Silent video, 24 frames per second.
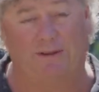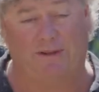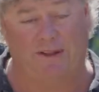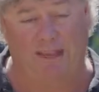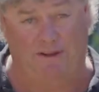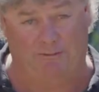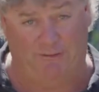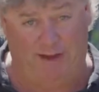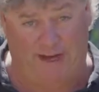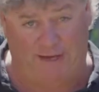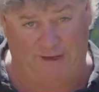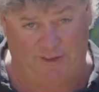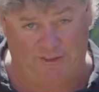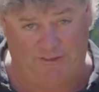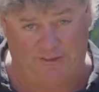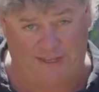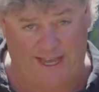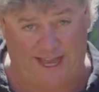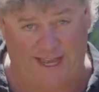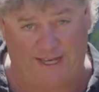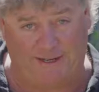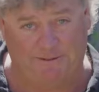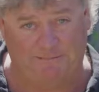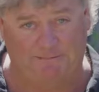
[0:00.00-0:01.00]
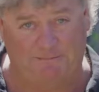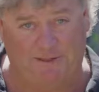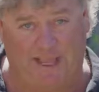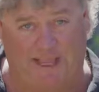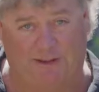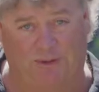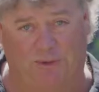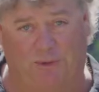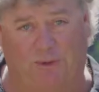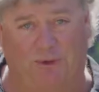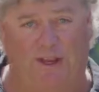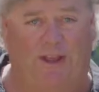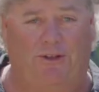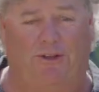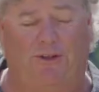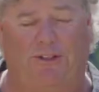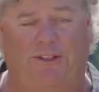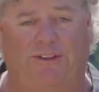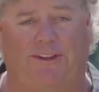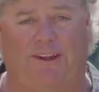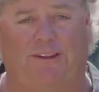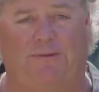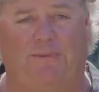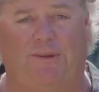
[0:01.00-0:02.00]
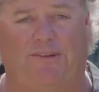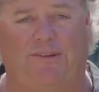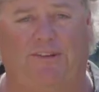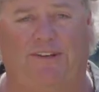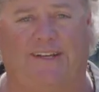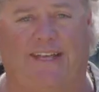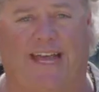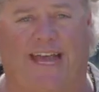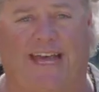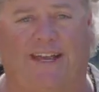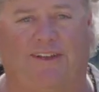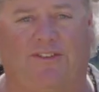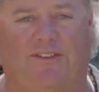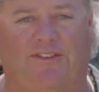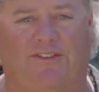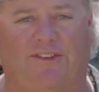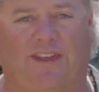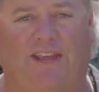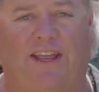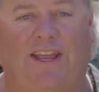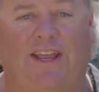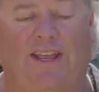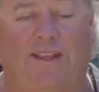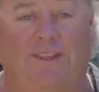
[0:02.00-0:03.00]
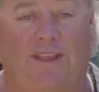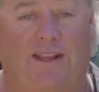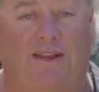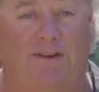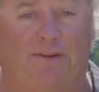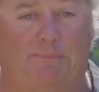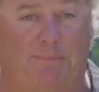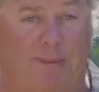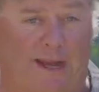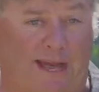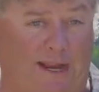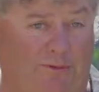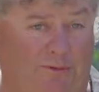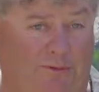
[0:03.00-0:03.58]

Get round to this garden and to all the other exhibition gardens that are part